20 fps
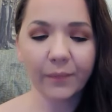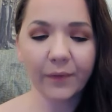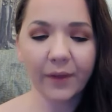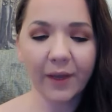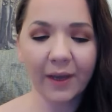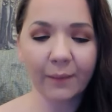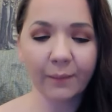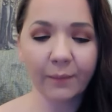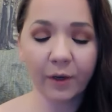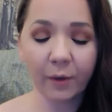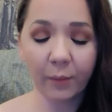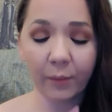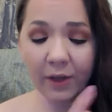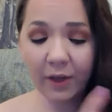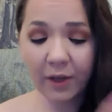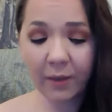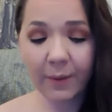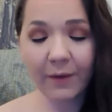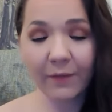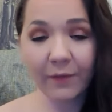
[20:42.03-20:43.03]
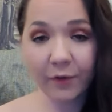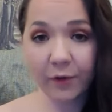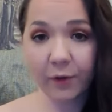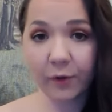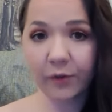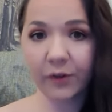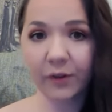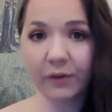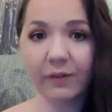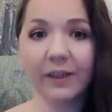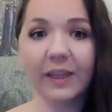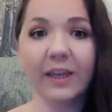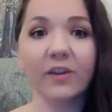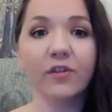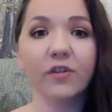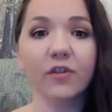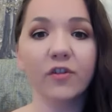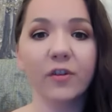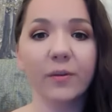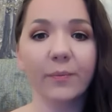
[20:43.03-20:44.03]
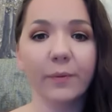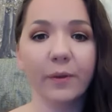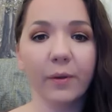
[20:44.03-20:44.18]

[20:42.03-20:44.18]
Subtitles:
when you come out of a toxic relationship,